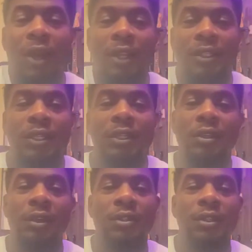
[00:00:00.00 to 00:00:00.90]
that shit.
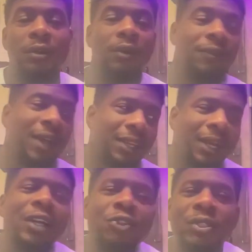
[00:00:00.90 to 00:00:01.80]
So if I did
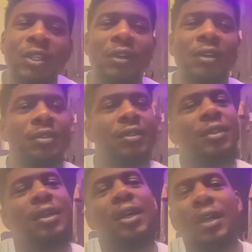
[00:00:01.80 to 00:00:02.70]
100 songs,
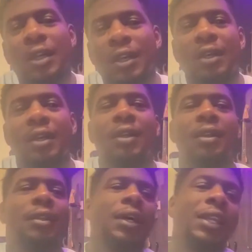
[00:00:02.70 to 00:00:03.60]

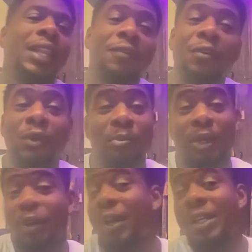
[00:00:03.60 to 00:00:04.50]
the 11 would have been
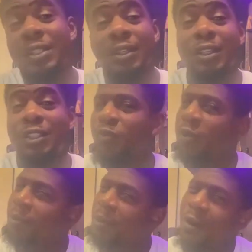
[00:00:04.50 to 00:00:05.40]
crazier. It just would have
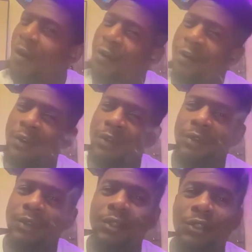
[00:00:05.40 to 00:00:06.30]
been harder
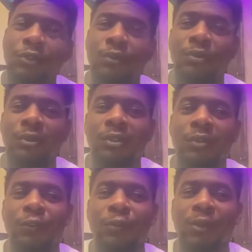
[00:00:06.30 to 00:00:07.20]
to choose. You
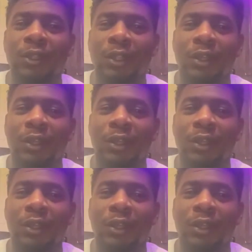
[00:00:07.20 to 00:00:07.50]
feel me? Like,